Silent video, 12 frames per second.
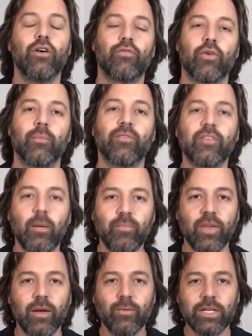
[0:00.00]
from
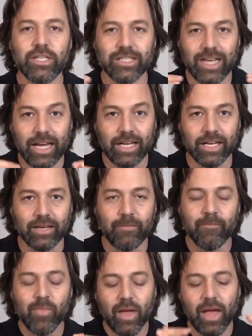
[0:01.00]
something which is
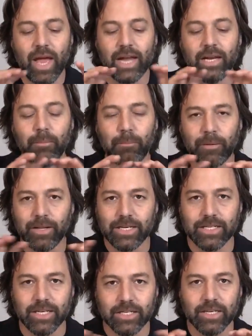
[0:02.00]
hidden and
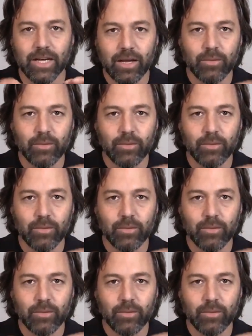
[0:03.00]
implicit,